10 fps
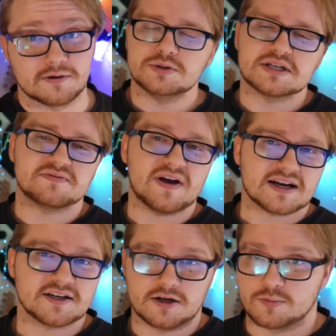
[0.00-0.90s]
Useless
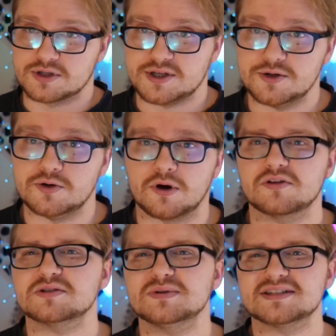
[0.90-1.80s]
fact number 2. Now
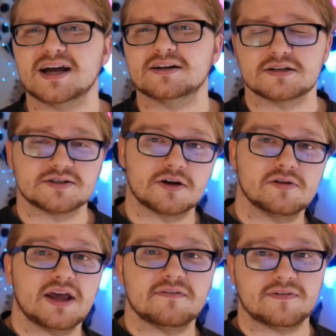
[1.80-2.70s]
this one's not
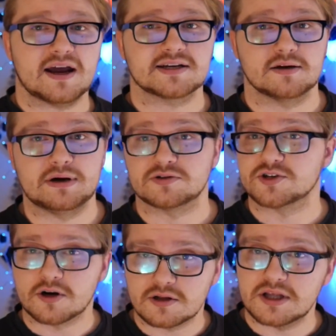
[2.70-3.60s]
necessarily a fact about
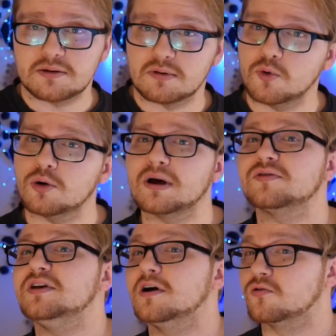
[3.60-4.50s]
Dark Link, but more
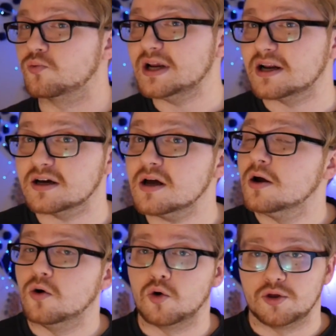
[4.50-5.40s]
about the arena
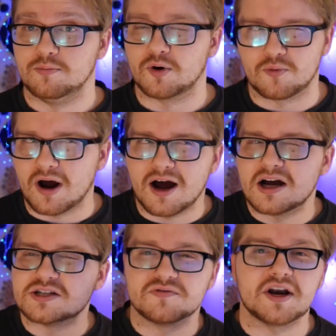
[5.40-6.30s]
or the
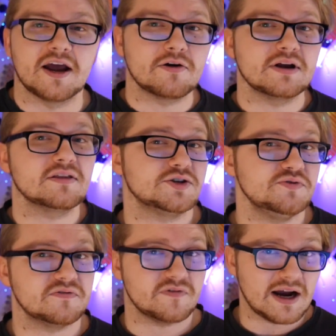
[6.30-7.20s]
mirage of an area that
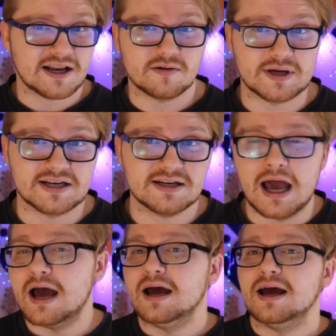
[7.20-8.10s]
you fight him in,
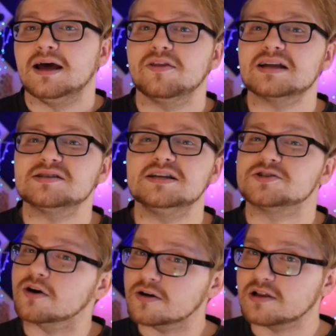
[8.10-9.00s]
and that's that
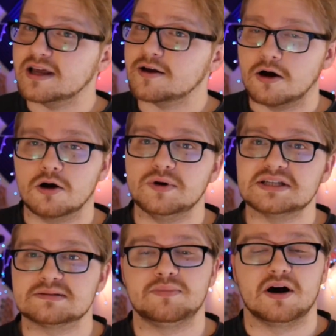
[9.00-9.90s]
Dark Link
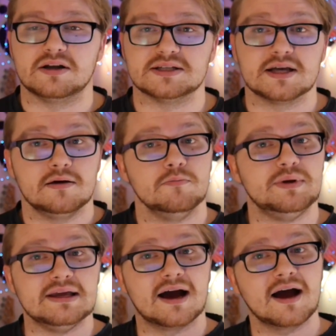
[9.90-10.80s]
always spawns
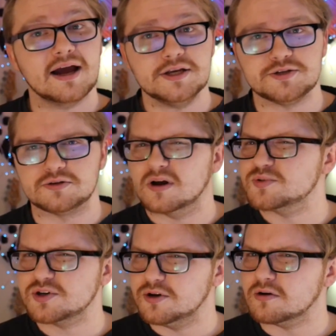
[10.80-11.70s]
behind you. I'm
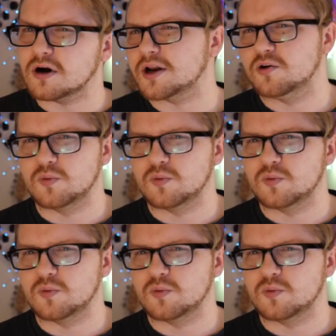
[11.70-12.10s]
sure you're already